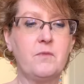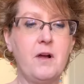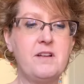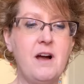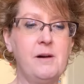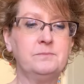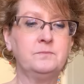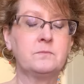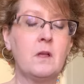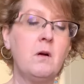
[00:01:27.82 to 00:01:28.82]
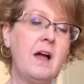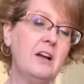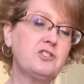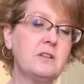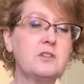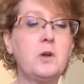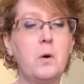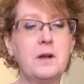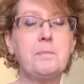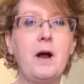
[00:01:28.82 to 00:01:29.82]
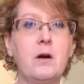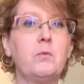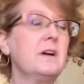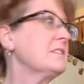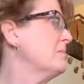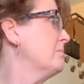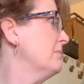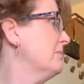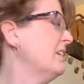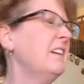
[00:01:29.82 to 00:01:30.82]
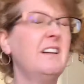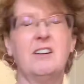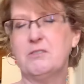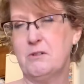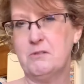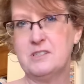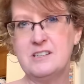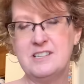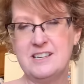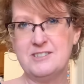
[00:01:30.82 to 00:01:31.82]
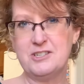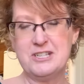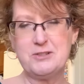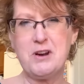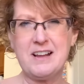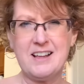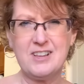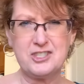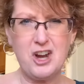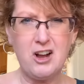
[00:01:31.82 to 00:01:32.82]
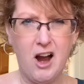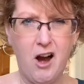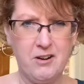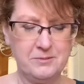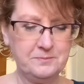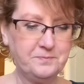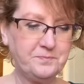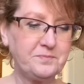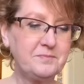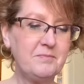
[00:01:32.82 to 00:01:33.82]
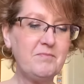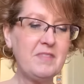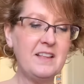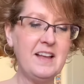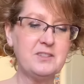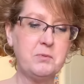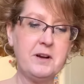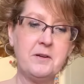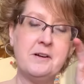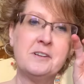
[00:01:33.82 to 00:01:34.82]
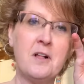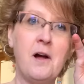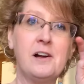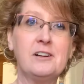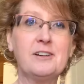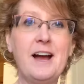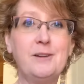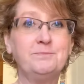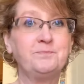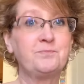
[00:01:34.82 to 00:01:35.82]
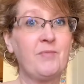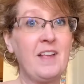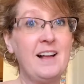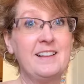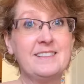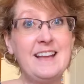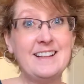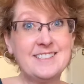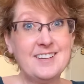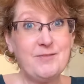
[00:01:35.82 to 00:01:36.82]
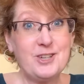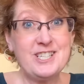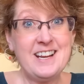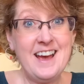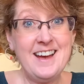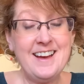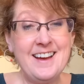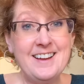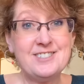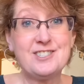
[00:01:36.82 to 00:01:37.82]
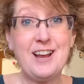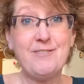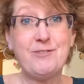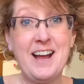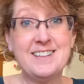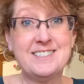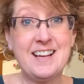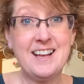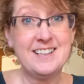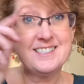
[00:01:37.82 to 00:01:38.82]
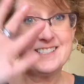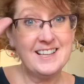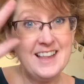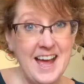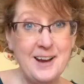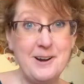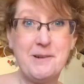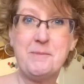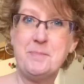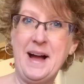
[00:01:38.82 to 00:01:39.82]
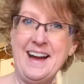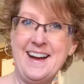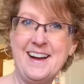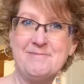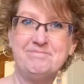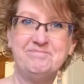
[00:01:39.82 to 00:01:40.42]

yeah, actually, the no. donut part wasn't. Uh-uh. Oh, gross. He's, oh. He's, he's drinking the sugar. That's weird. Okay. That's it for today. Chef Red saying, see you later. Bye.